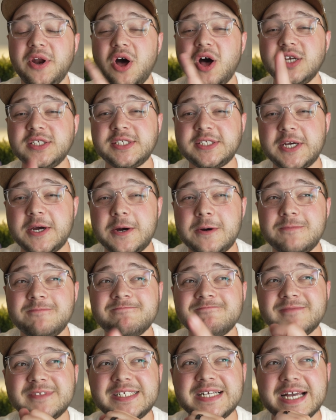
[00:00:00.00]
also
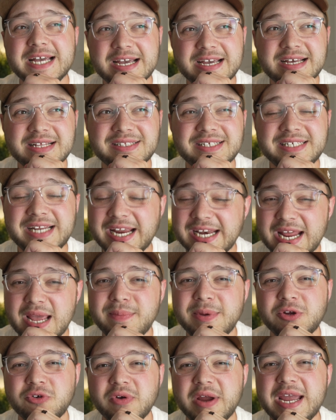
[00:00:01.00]
the
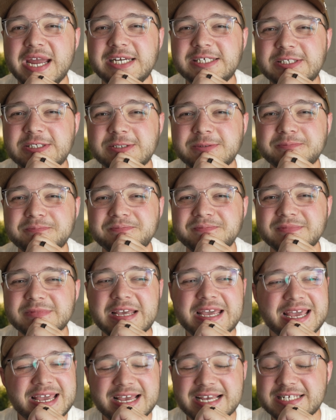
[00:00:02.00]
dynamic range
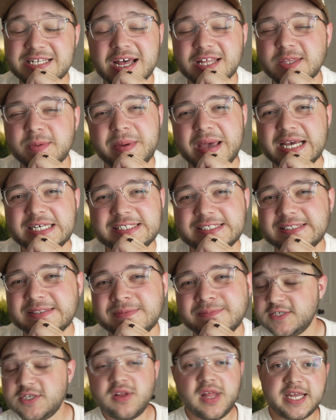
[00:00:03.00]
is not the best.
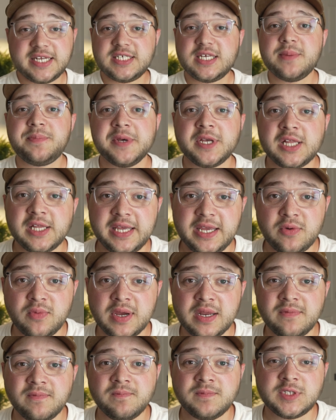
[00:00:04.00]
So like typically
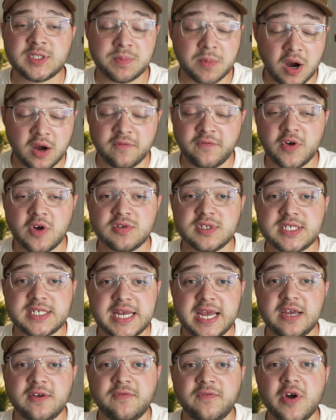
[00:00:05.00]
when smartphones
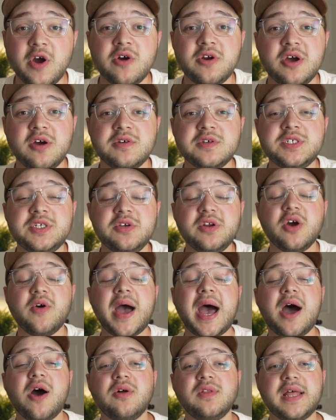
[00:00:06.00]
take photos, you know
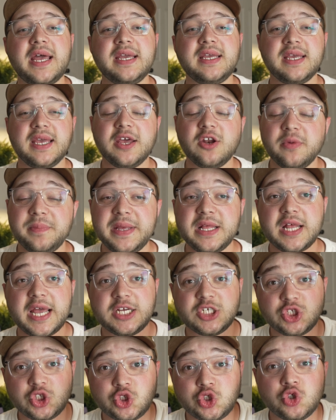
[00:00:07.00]
how like it'll be like
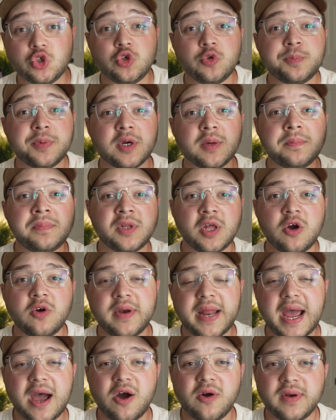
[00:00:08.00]
super blown
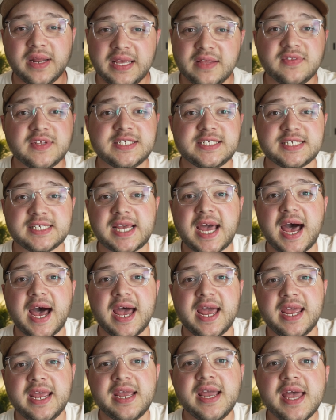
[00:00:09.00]
out in the
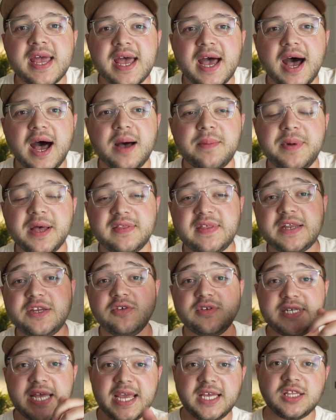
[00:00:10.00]
sky, but then you
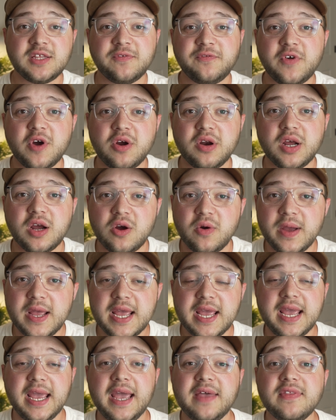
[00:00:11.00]
take the photo
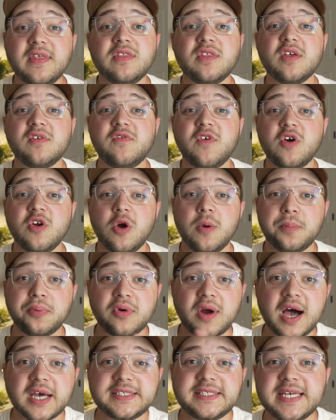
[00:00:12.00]
and then the photo
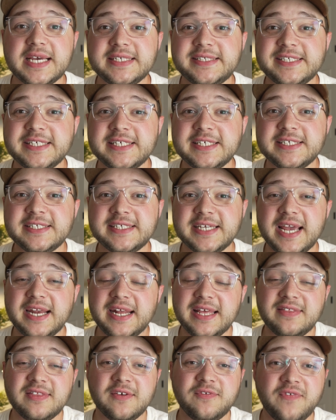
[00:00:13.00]
processes, and
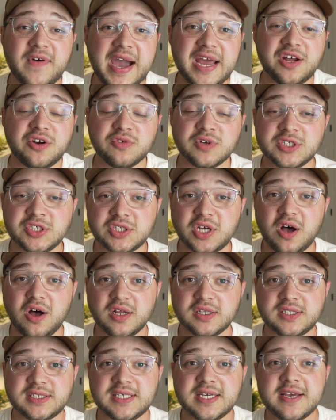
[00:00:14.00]
in the final
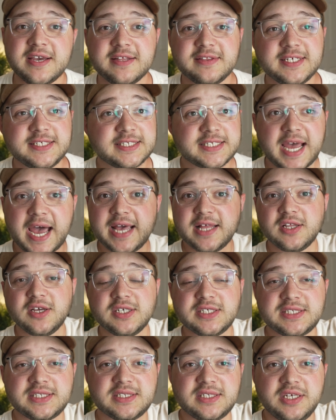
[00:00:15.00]
result, the sky
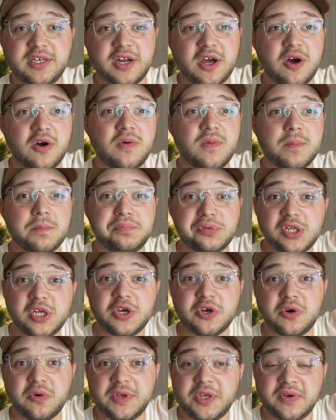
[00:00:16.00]
looks, you know,
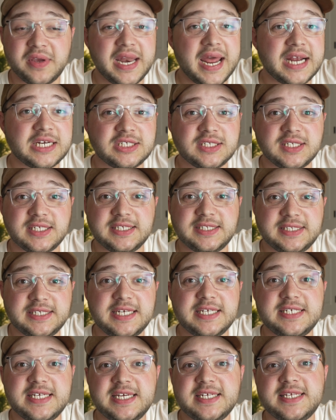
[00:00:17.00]
blue. You can actually see
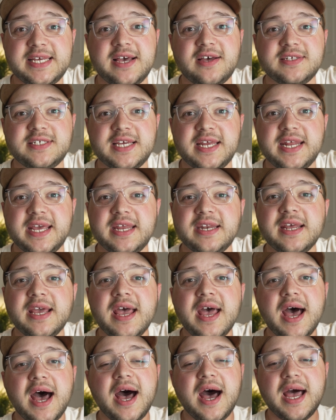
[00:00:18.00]
details in it.
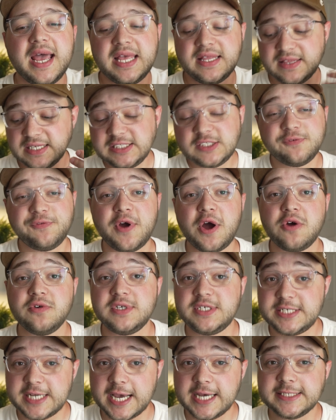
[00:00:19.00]
And this phone
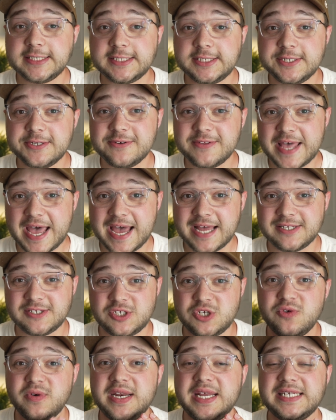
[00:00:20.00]
does do that
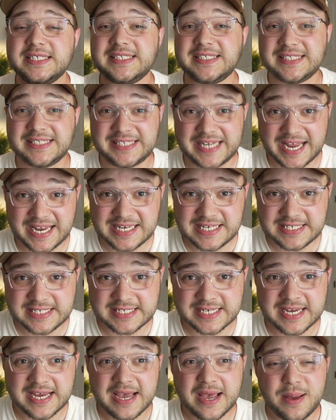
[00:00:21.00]
to an extent,
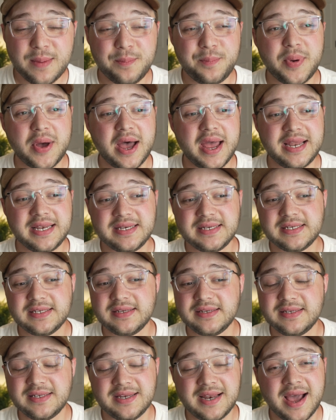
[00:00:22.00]
but
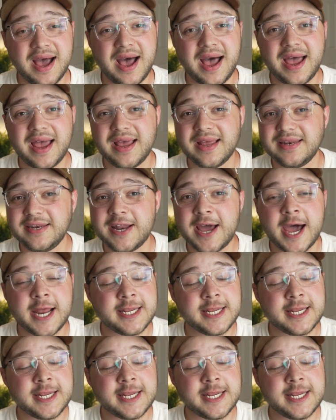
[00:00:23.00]
not